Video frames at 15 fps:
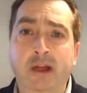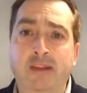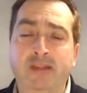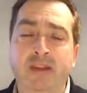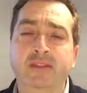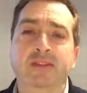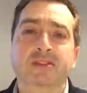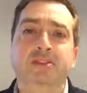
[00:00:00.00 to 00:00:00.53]
I
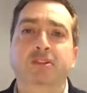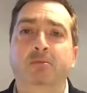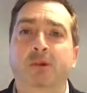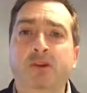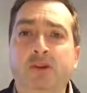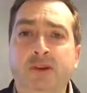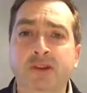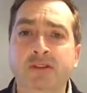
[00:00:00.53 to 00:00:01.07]
think there's some
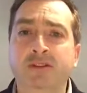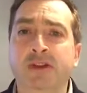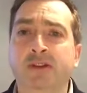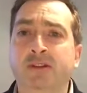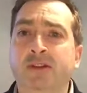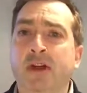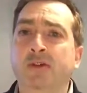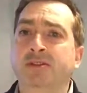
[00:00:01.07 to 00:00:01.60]
organs
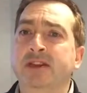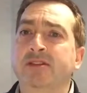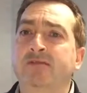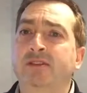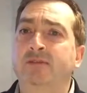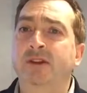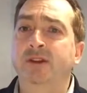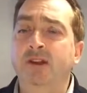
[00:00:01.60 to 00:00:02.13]
that don't
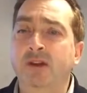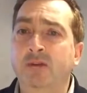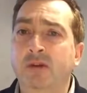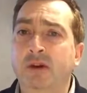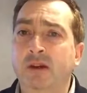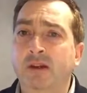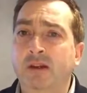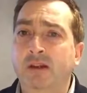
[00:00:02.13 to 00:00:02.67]
ever renew.